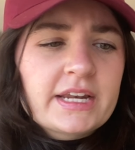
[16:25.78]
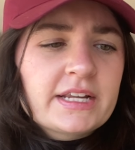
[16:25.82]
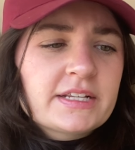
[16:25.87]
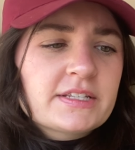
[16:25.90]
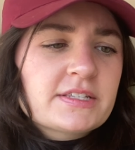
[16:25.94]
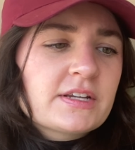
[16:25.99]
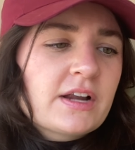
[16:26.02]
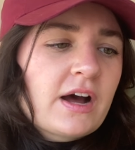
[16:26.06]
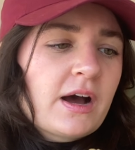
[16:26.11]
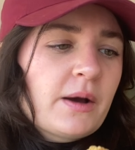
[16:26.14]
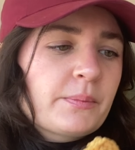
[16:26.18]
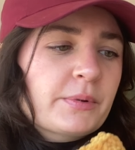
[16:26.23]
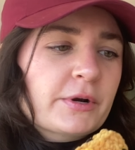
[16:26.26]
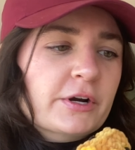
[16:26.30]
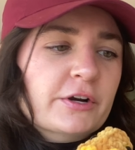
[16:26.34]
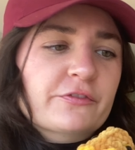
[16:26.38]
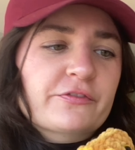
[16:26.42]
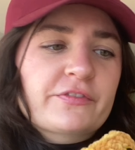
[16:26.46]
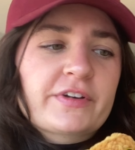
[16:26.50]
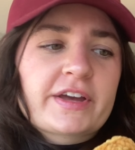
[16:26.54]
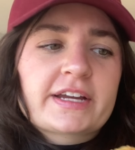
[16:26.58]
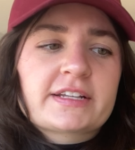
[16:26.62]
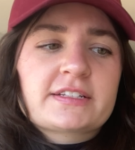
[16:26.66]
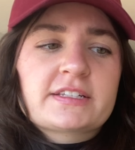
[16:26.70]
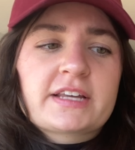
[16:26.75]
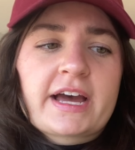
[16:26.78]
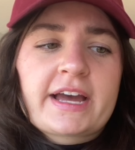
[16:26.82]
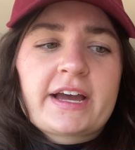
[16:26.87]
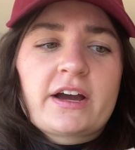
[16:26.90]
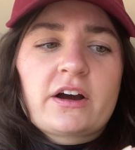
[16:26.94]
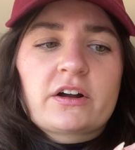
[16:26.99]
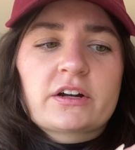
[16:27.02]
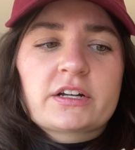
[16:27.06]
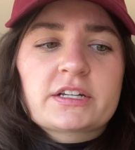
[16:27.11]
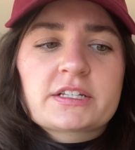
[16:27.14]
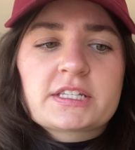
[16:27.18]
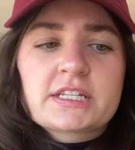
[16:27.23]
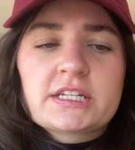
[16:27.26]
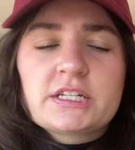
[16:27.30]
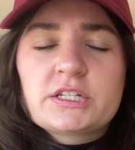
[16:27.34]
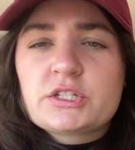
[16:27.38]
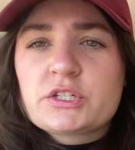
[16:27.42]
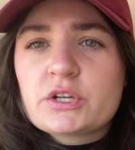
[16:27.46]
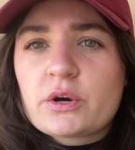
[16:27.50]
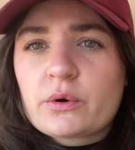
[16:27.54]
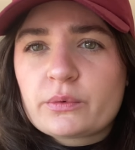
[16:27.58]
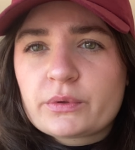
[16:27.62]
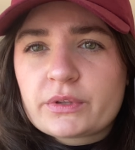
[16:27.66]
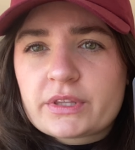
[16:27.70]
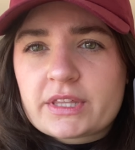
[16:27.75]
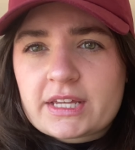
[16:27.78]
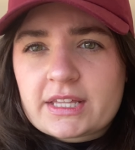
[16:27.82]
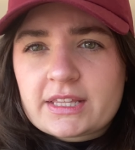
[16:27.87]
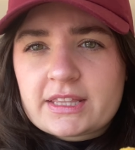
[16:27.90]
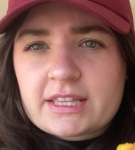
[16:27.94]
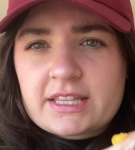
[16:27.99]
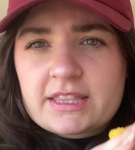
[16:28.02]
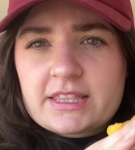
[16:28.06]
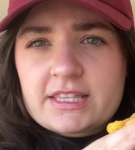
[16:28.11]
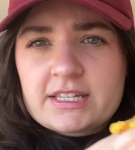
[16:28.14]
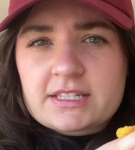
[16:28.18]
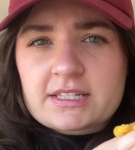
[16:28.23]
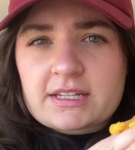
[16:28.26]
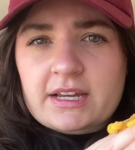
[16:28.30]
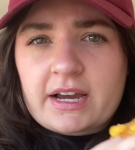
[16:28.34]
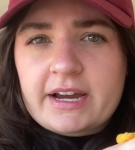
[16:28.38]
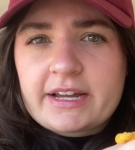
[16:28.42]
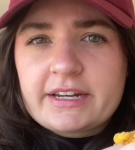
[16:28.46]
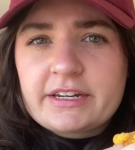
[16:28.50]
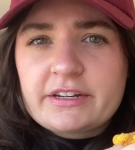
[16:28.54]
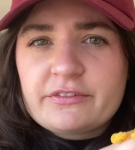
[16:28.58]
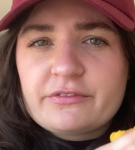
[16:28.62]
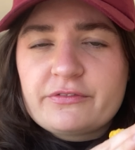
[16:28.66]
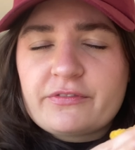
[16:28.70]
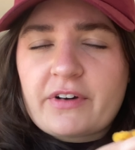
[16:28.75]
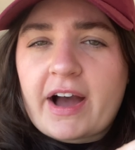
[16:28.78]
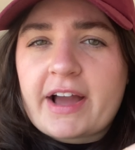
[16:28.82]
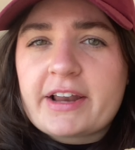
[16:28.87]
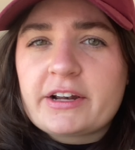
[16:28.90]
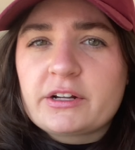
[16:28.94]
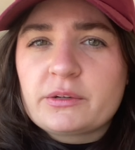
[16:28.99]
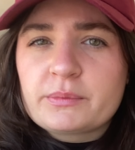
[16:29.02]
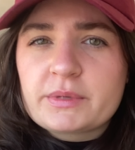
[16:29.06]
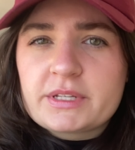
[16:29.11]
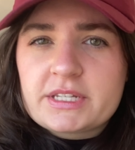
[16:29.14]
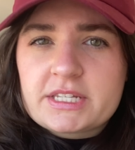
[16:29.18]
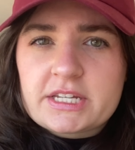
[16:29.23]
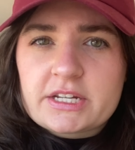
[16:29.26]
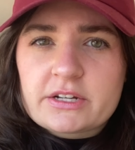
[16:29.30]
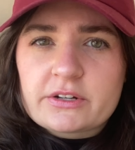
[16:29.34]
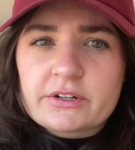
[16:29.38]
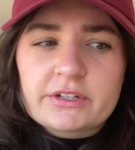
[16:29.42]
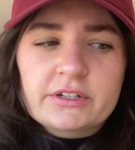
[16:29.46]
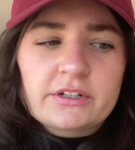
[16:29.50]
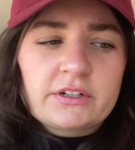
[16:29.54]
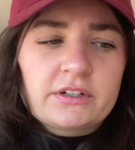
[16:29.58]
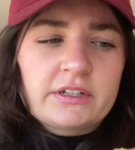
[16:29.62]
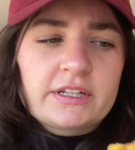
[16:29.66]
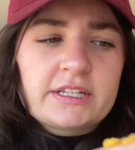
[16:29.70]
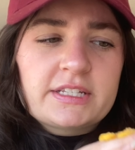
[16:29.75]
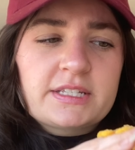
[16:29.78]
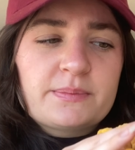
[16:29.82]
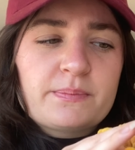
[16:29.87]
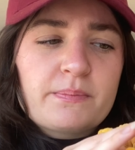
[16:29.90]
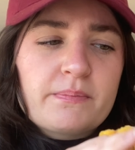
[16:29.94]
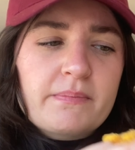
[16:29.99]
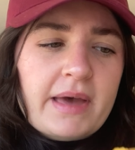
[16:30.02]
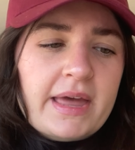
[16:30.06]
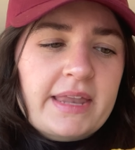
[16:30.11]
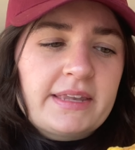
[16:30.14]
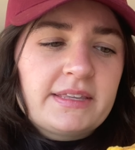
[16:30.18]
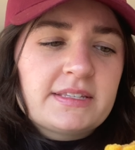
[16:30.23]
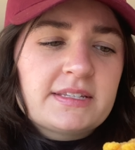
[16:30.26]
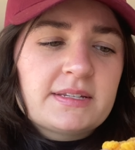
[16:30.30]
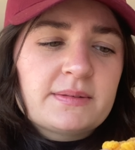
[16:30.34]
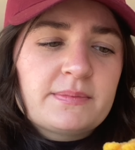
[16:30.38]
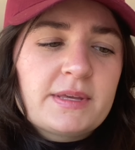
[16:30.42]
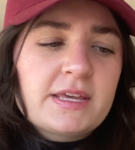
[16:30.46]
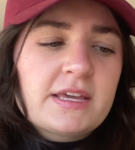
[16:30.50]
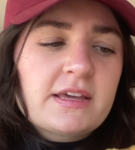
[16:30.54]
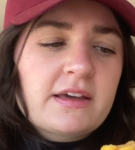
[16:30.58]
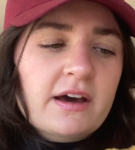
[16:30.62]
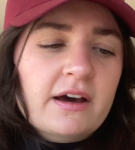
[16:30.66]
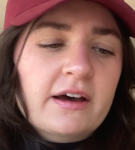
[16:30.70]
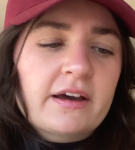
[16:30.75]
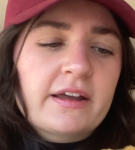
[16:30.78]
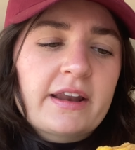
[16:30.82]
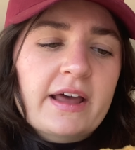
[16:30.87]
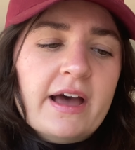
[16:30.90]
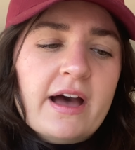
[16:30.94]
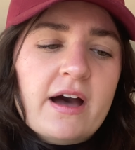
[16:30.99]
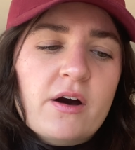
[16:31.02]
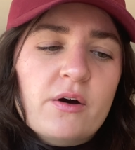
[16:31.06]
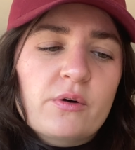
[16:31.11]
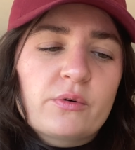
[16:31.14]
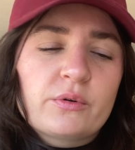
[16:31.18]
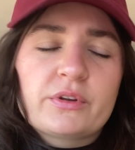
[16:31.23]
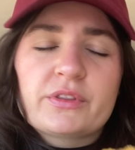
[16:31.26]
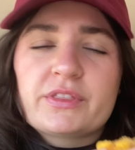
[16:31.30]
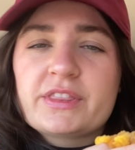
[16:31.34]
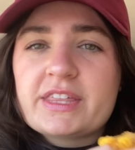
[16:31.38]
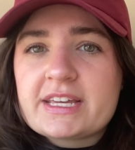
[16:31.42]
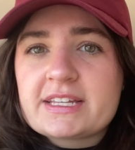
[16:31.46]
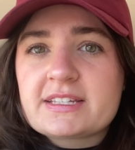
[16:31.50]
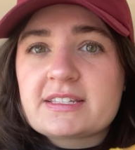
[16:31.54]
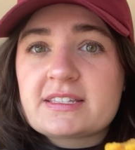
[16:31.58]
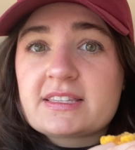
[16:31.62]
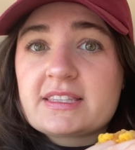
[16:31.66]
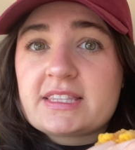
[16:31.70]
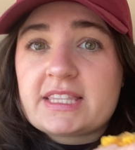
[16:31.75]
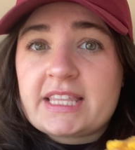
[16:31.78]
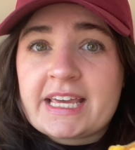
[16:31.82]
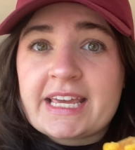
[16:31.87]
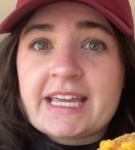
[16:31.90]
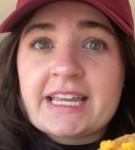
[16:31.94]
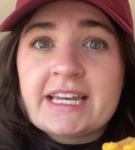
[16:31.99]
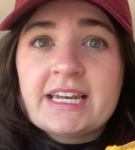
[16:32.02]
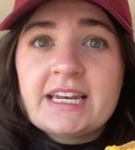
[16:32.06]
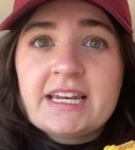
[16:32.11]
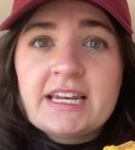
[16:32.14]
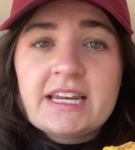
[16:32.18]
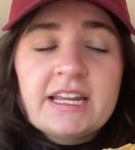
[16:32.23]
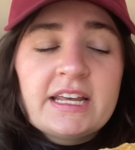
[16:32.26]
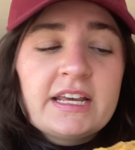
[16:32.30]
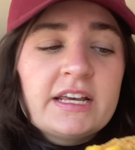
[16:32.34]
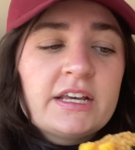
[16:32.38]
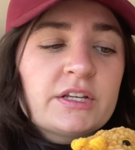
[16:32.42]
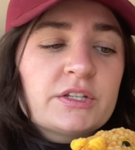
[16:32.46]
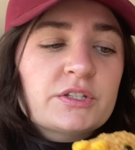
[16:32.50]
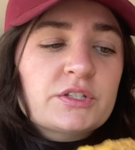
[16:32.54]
it's not perfect. I honestly don't think that this kind of vinyl material is meant to be cut out this thin.